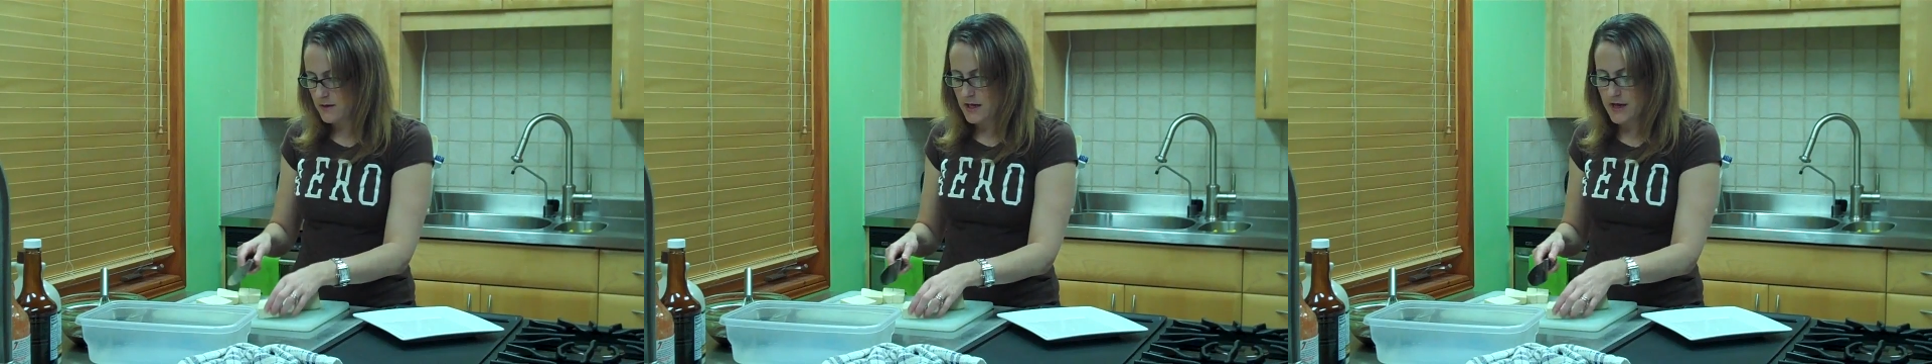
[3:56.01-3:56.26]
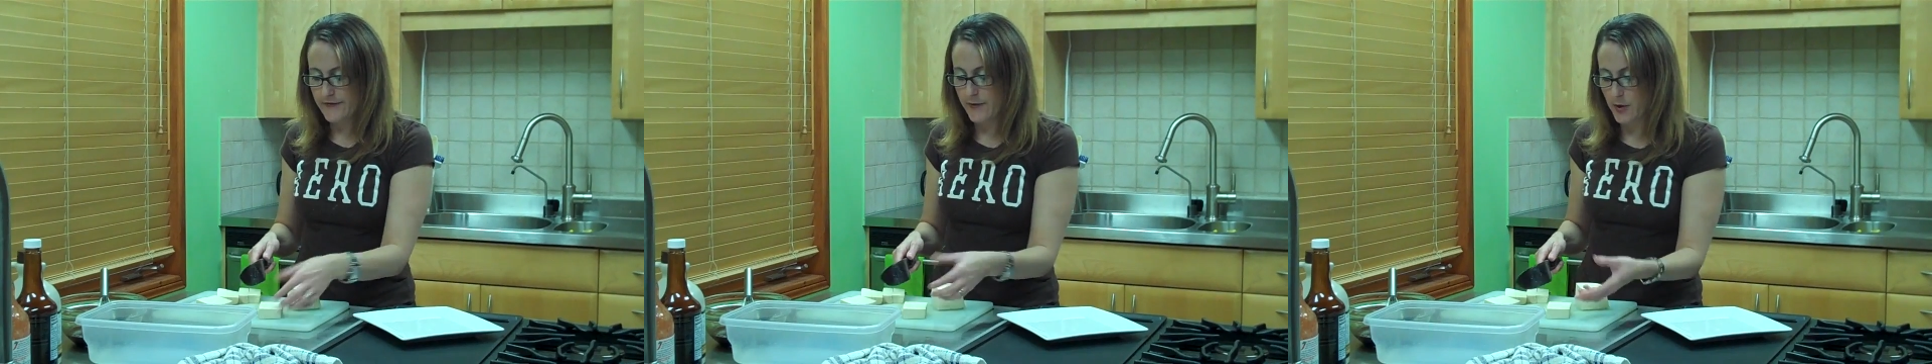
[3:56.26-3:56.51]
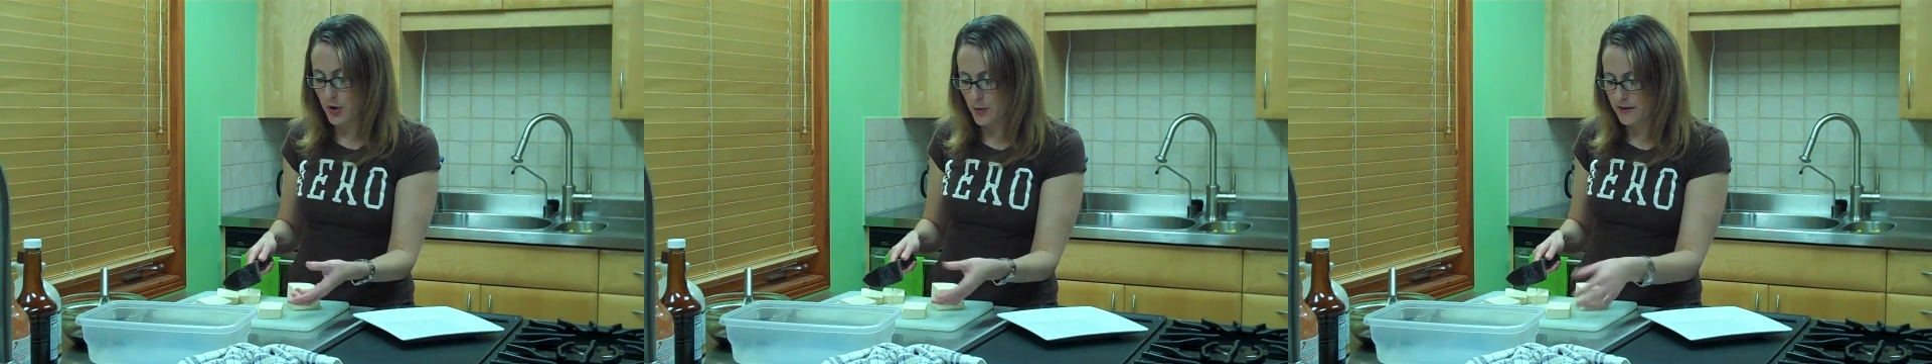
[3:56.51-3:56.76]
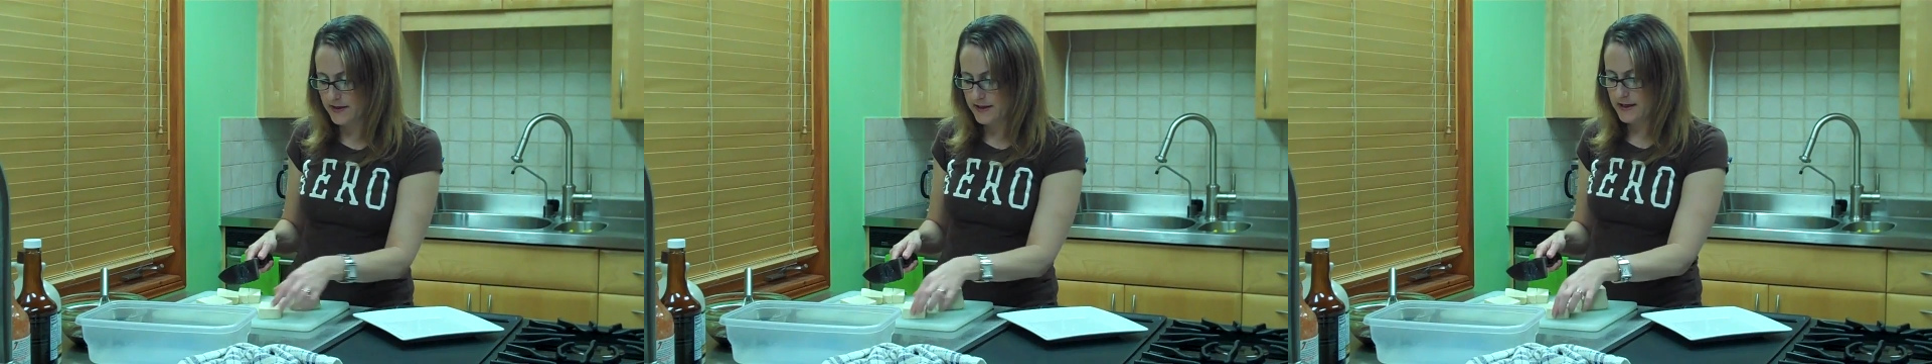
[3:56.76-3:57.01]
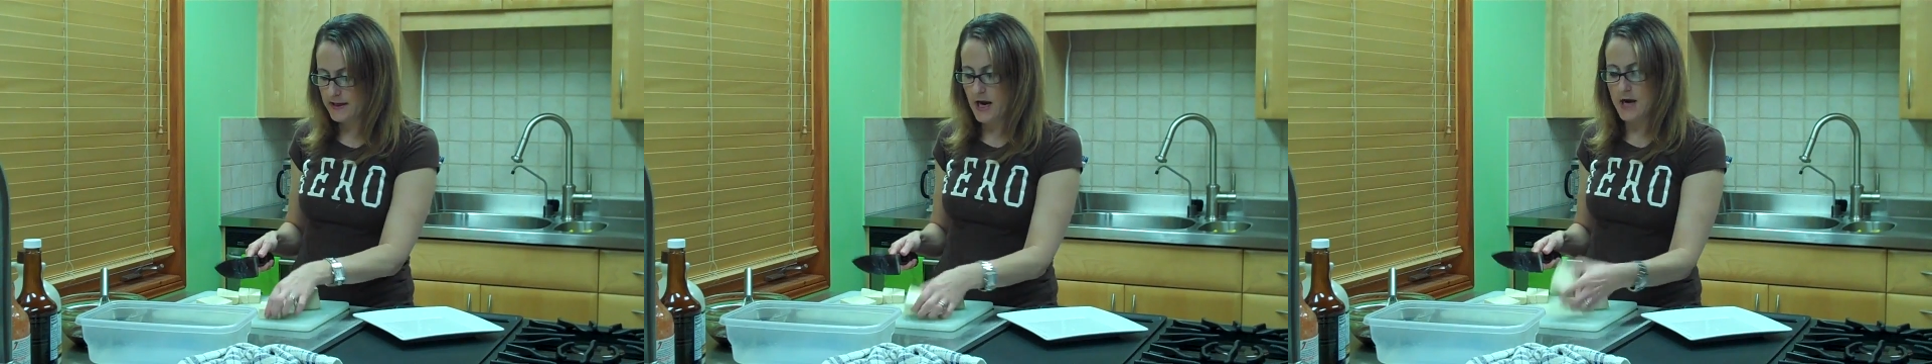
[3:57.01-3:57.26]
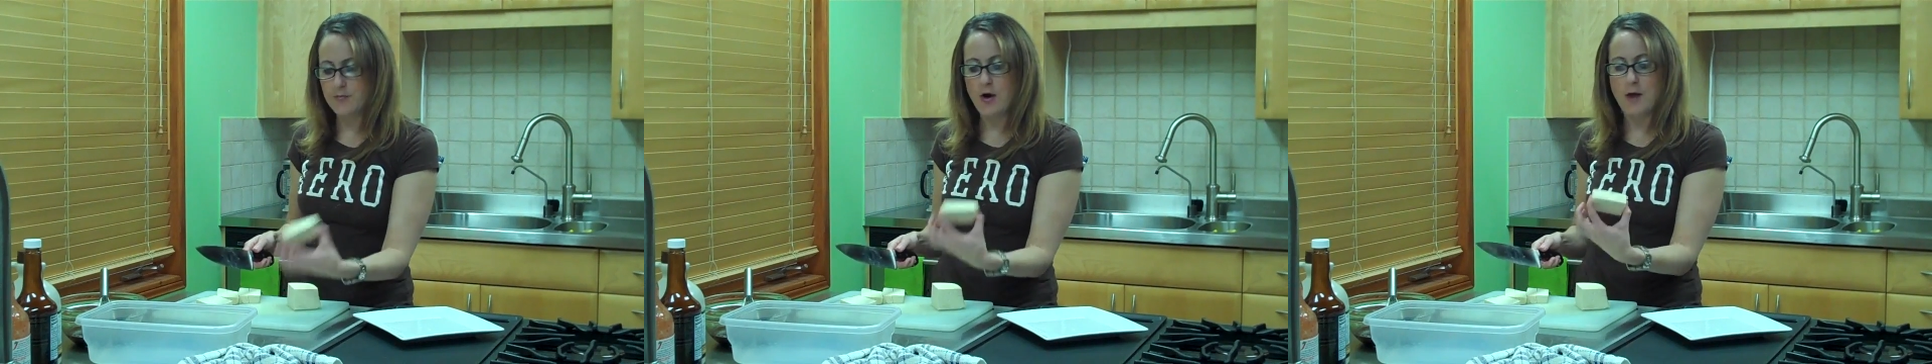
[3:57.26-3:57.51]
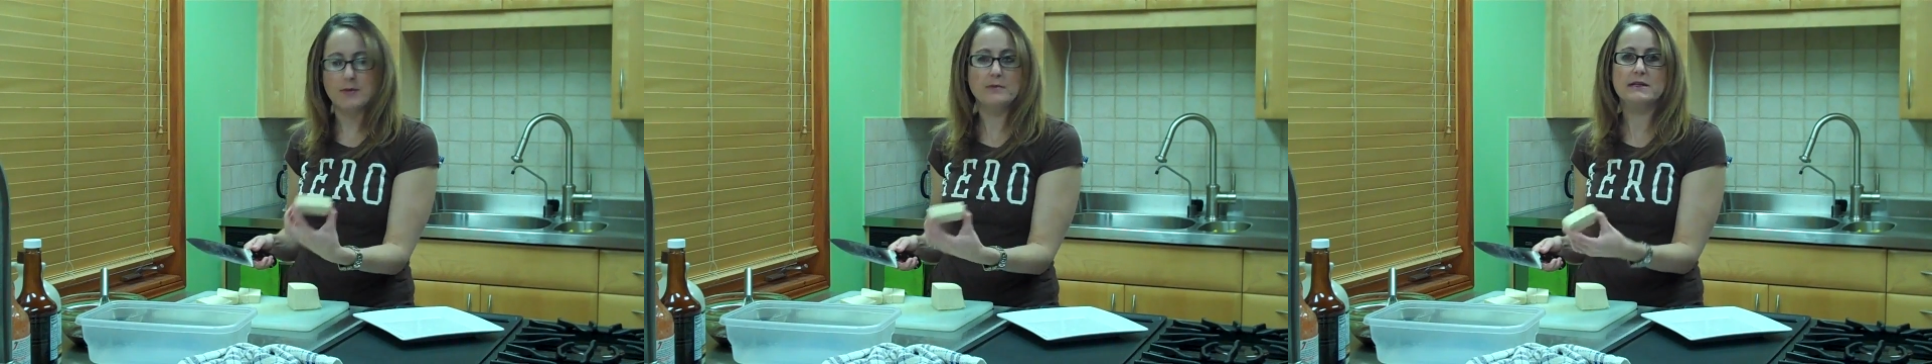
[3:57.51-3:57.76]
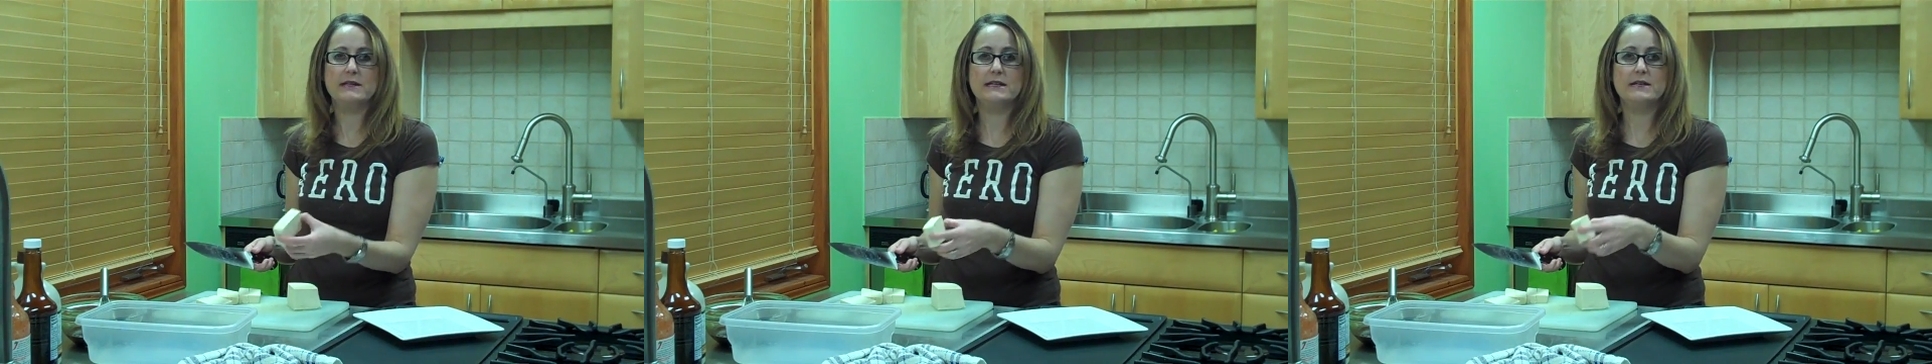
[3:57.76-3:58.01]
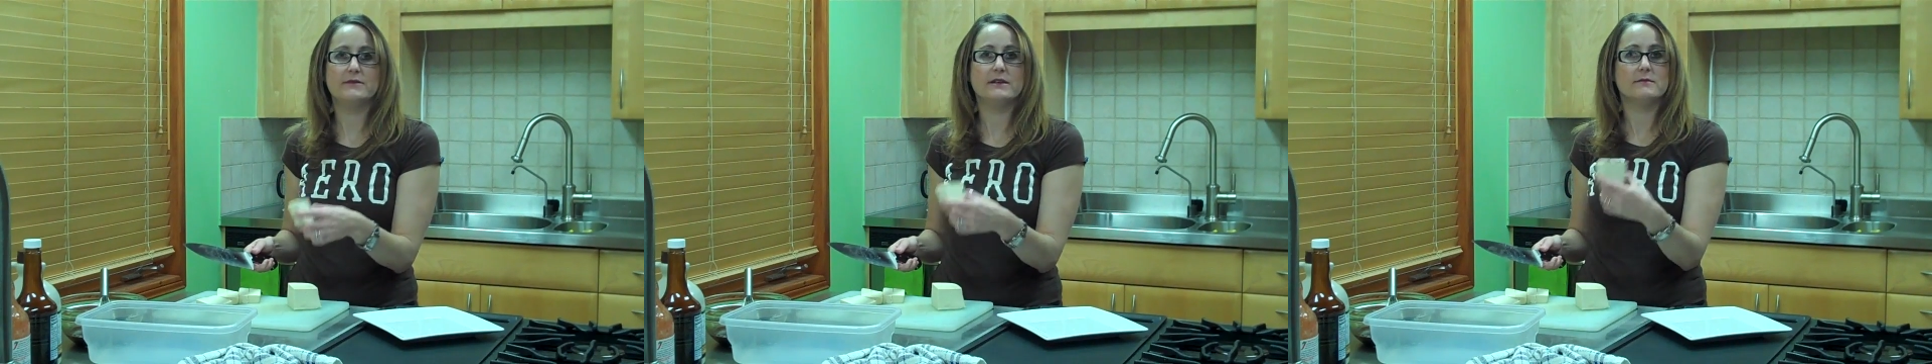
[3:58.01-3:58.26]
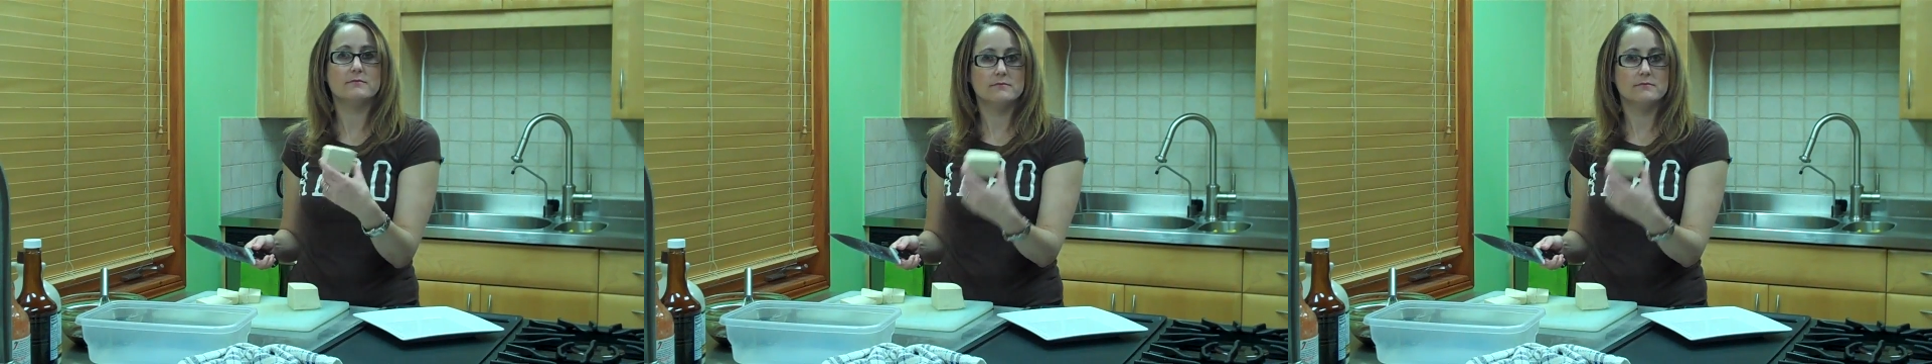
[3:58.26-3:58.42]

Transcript: If I were grilling it, I'd probably leave it